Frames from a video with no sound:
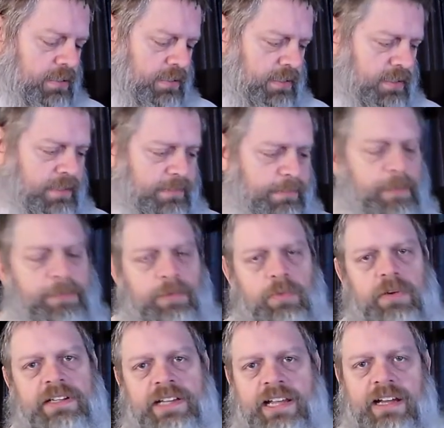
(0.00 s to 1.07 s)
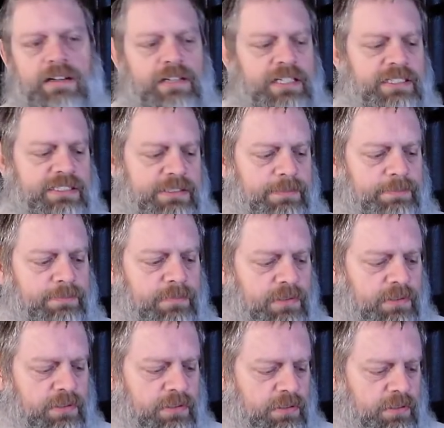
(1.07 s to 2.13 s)
uh, maybe one day I'll get some
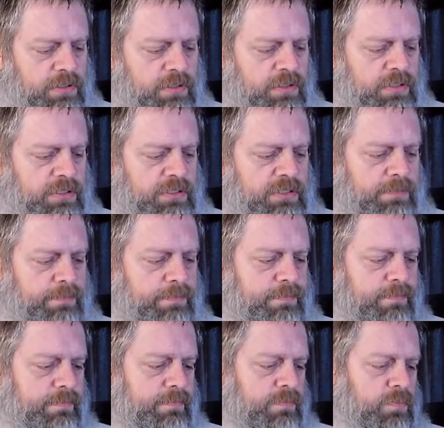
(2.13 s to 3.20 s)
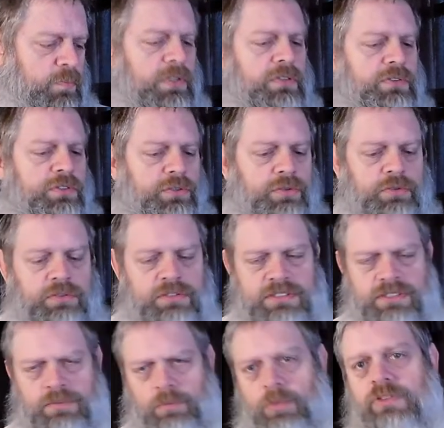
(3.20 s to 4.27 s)
some real tools.
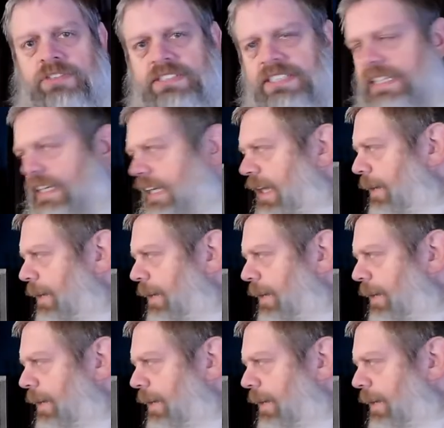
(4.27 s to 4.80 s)
We'll see.